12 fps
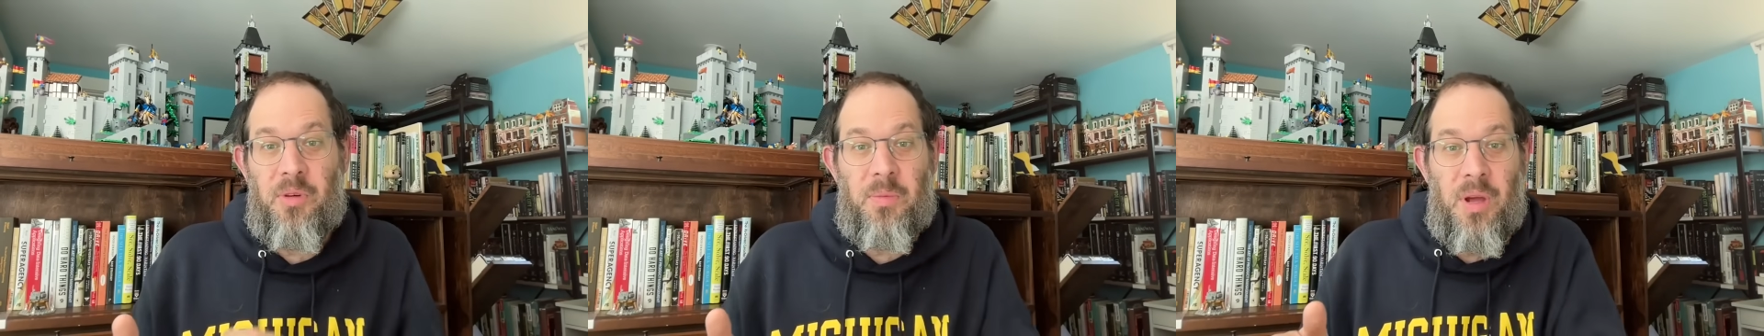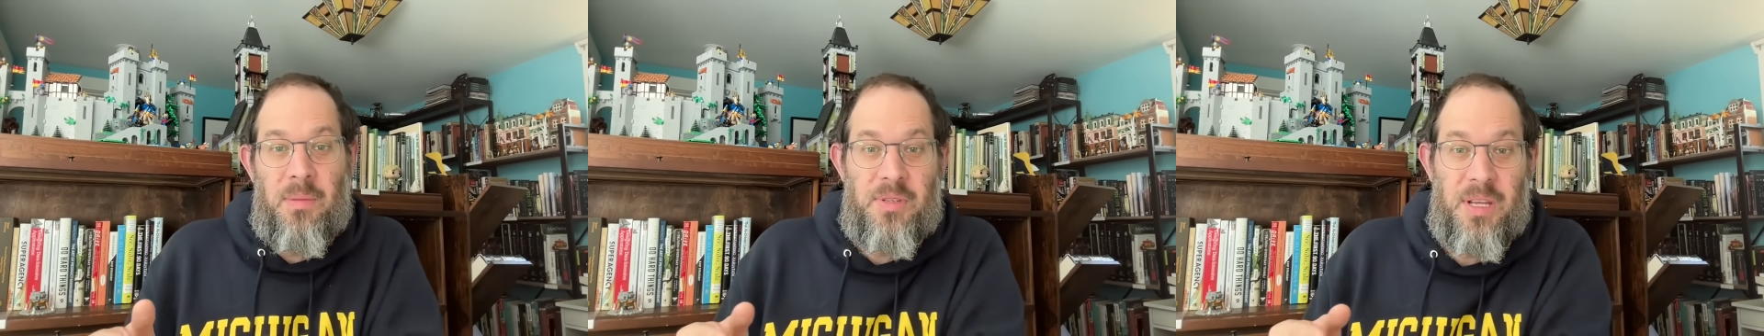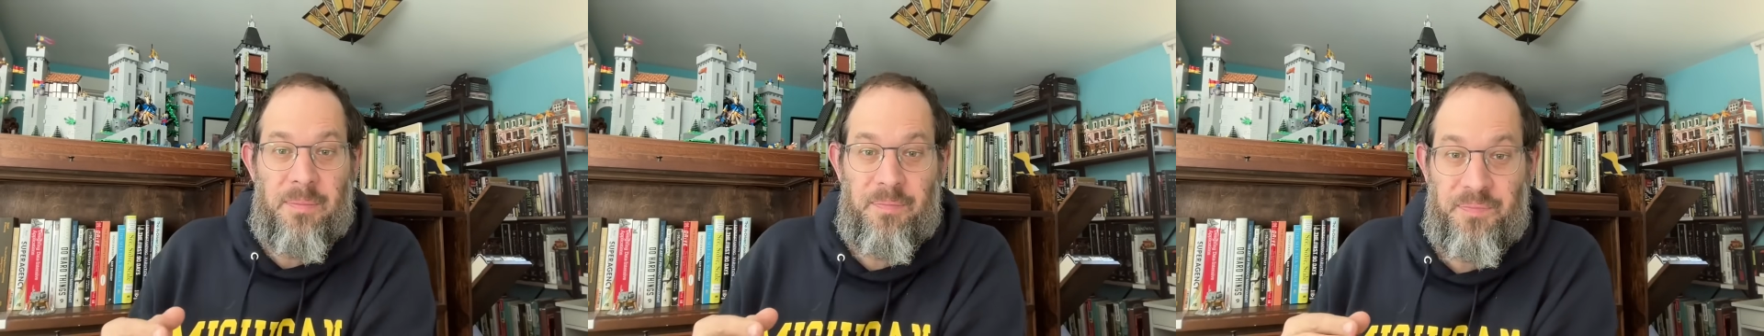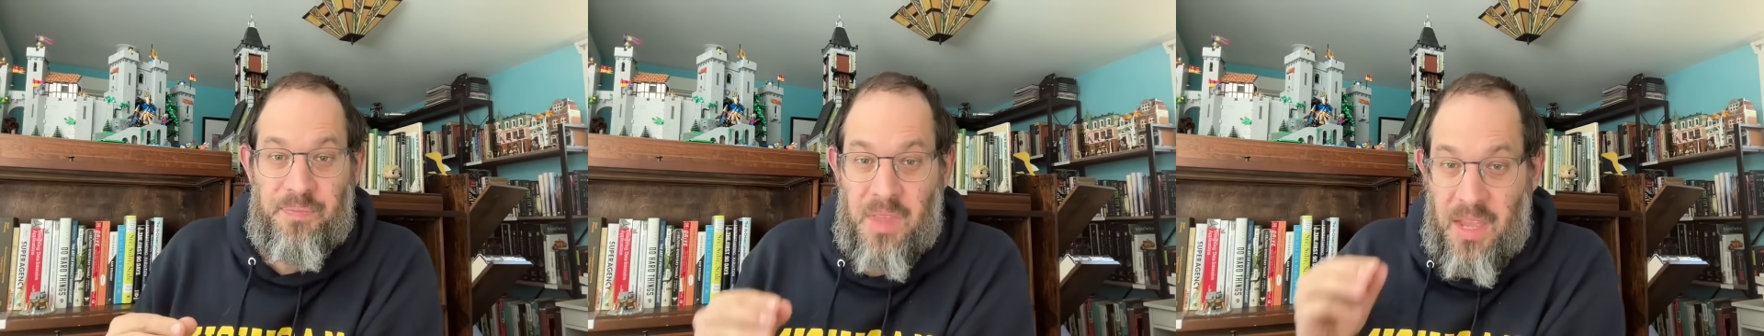prompting.
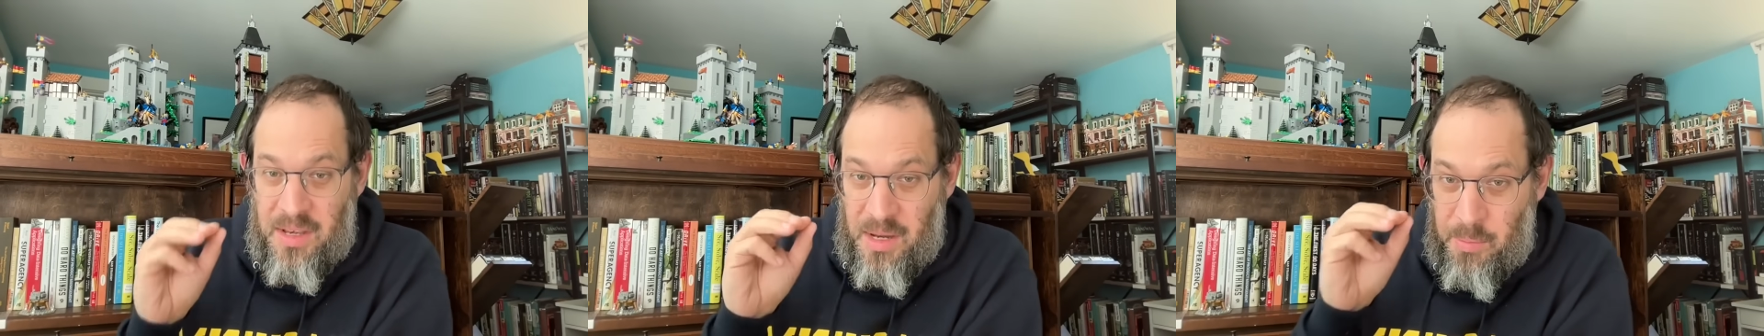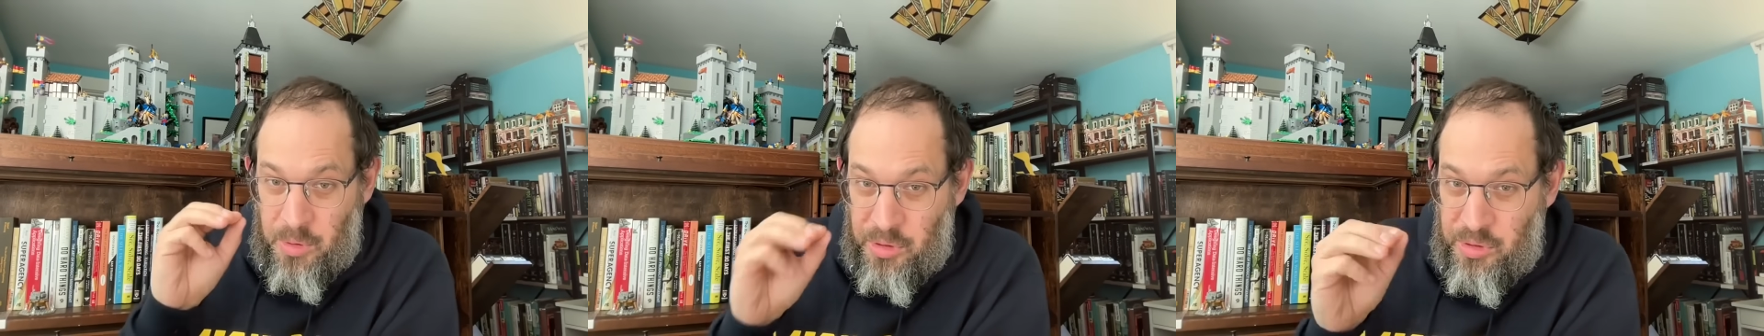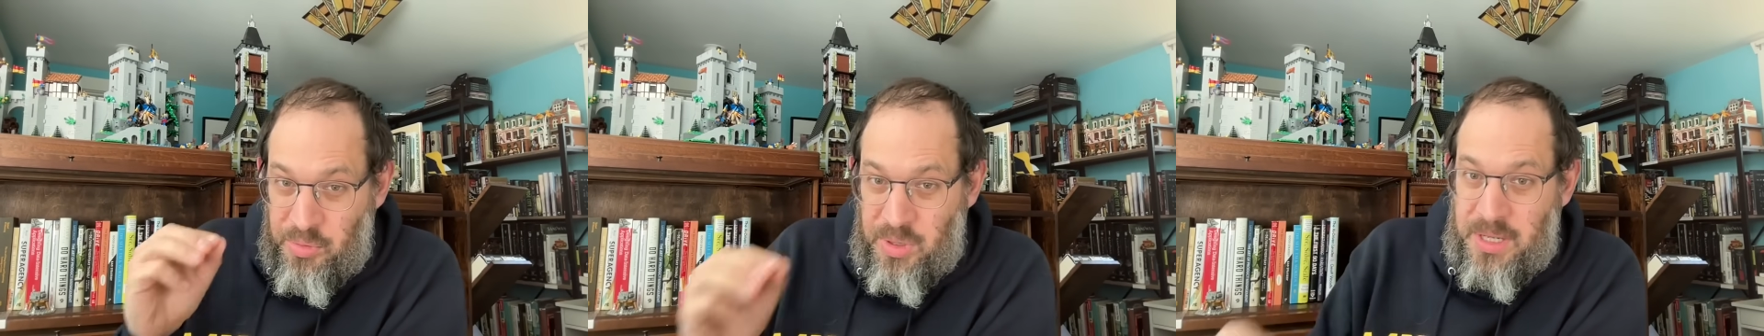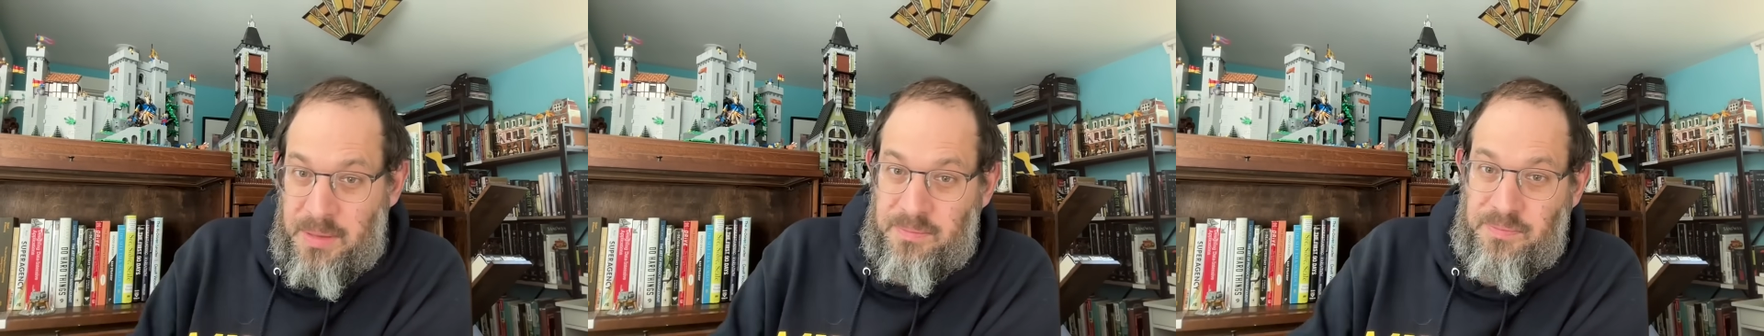Number three,